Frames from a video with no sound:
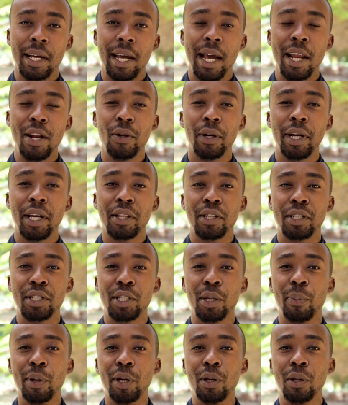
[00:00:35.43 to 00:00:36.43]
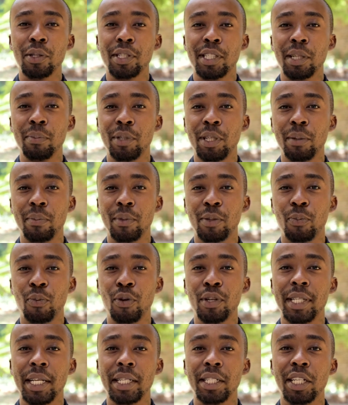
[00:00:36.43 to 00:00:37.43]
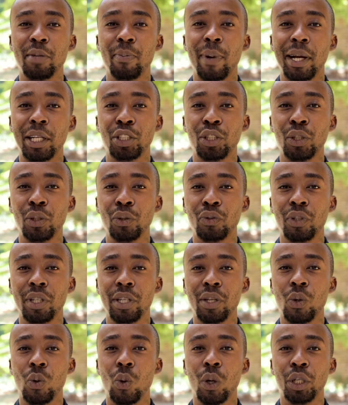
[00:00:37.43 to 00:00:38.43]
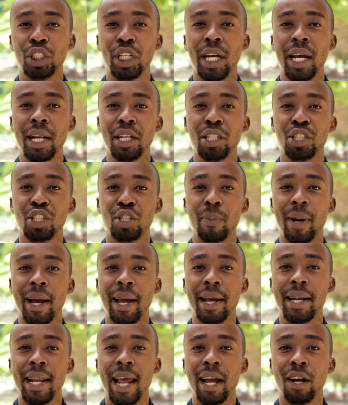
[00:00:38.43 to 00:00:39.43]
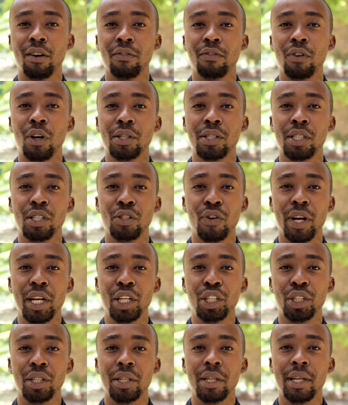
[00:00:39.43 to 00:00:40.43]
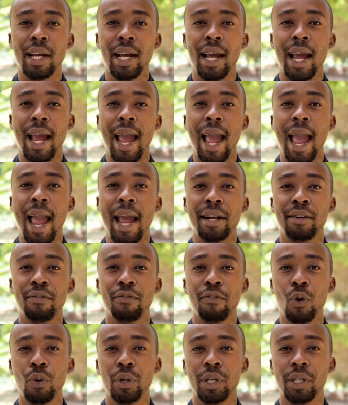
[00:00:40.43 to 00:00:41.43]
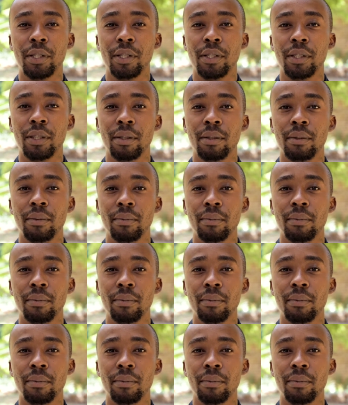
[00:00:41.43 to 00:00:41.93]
and look at the typical symptoms presented by children who are challenged by a lack of concentration and focus.